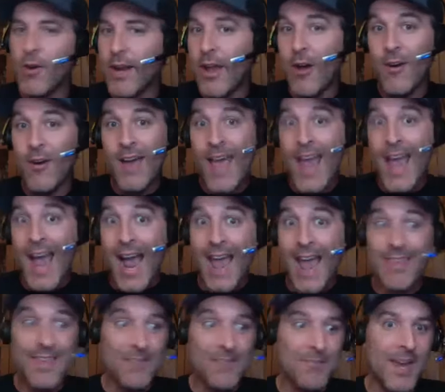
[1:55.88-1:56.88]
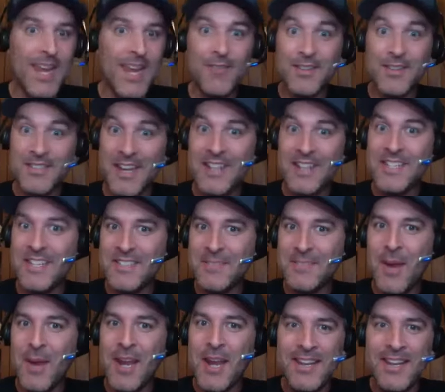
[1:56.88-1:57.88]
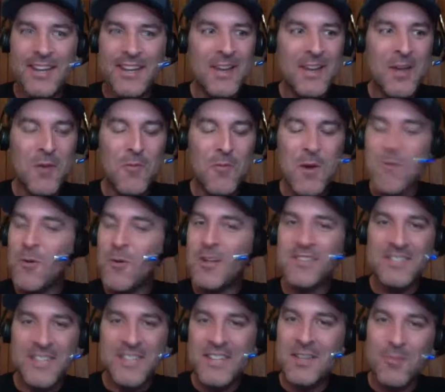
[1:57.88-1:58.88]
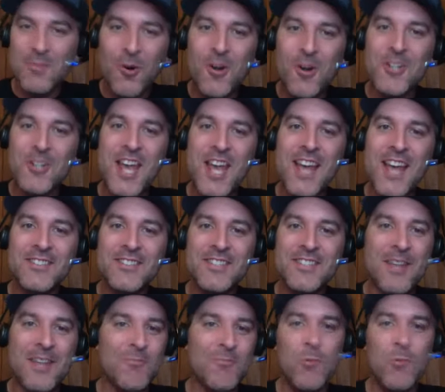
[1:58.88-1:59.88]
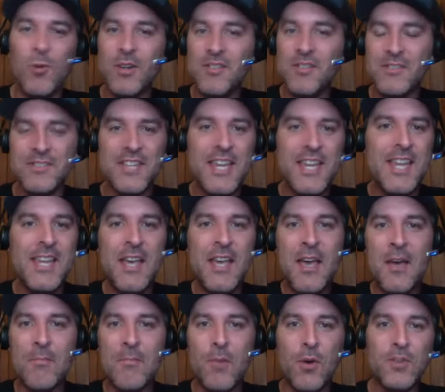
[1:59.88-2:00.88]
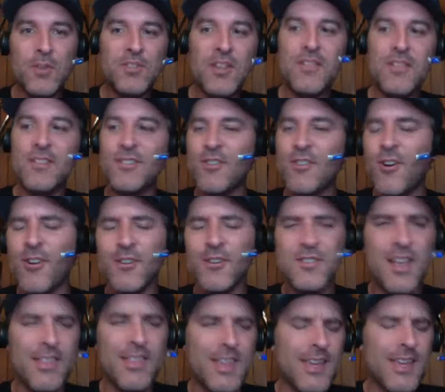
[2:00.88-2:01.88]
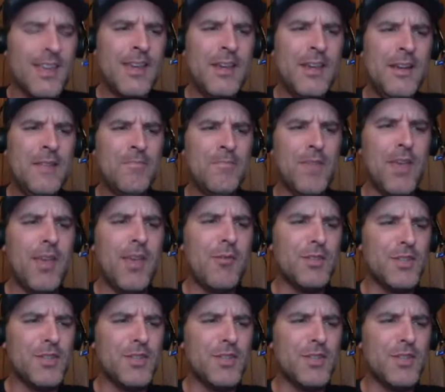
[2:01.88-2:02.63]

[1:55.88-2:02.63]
ago, I think many of us anticipated we wouldn't see Lamar Jackson and we wouldn't see most of the starters. I think it was a